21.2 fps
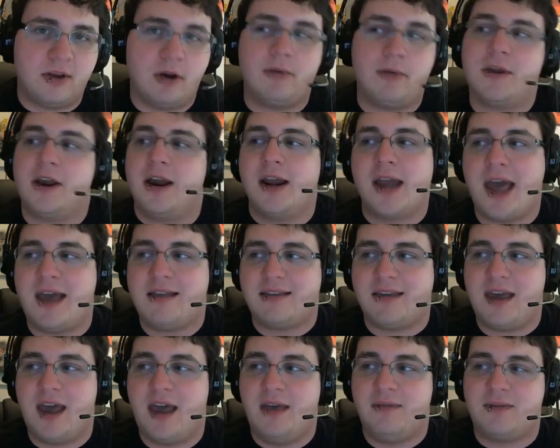and they're going to
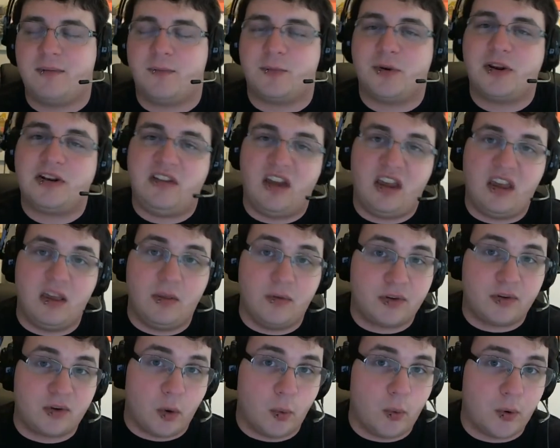have some ridiculous
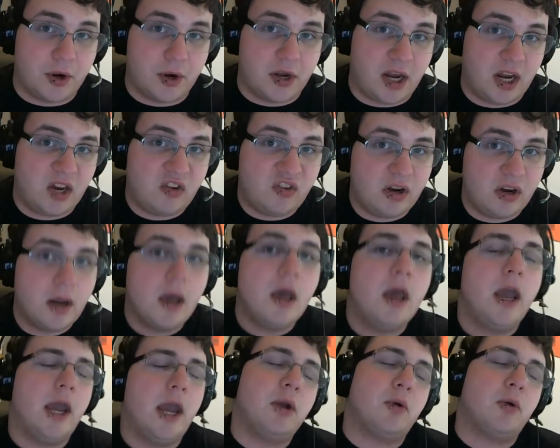coordination
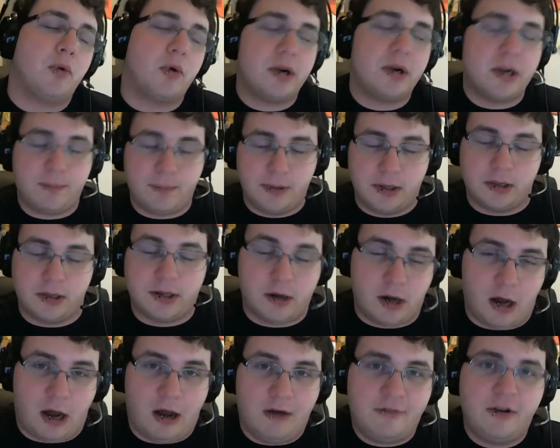in order to pull it
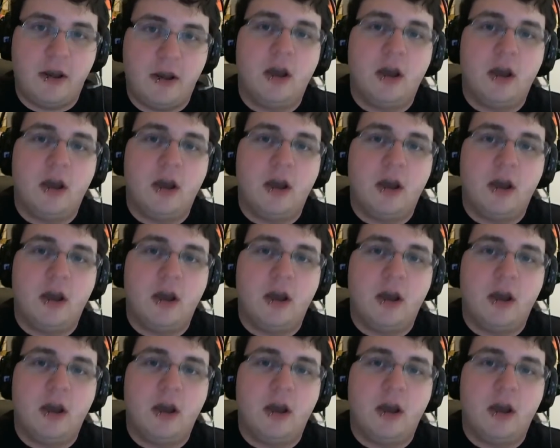off.